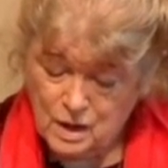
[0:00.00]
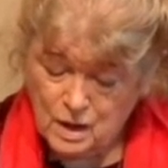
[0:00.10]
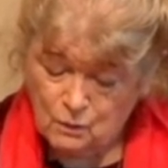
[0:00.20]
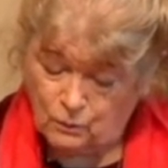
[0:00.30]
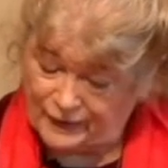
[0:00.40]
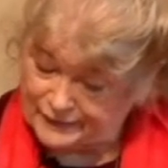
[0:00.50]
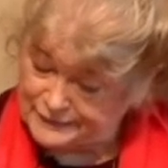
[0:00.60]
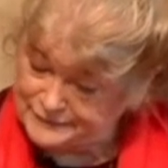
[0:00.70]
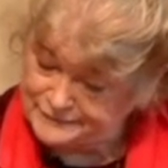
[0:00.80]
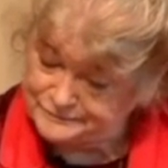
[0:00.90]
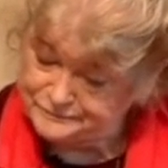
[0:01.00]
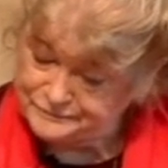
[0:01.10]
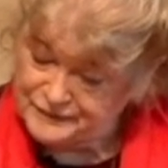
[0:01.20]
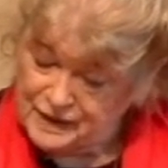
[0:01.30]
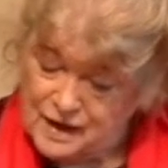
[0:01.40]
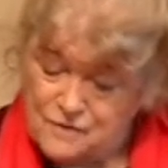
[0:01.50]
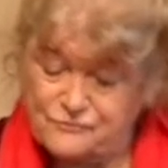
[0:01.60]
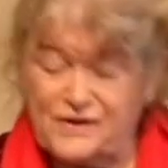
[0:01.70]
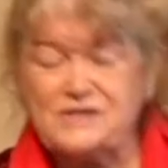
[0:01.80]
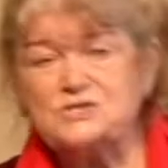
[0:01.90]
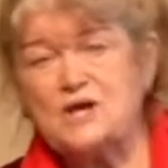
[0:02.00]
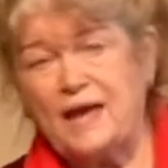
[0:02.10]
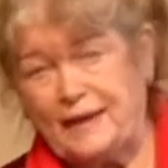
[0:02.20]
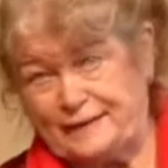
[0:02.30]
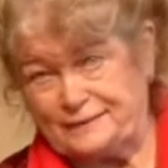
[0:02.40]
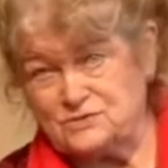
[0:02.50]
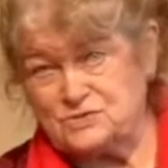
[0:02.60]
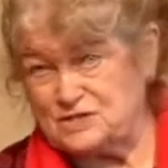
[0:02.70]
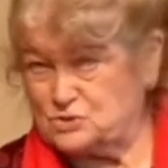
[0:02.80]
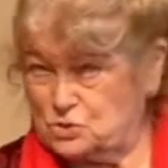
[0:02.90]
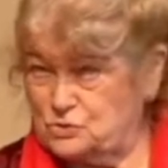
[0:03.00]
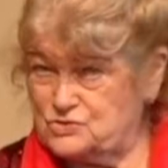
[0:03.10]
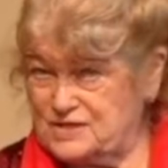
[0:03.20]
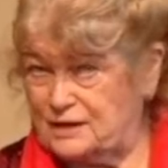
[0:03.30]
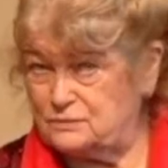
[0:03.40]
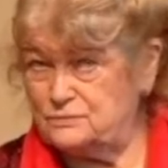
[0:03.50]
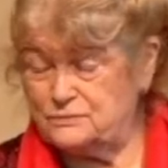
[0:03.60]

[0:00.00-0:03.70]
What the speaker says: Well, French hens, it turns out,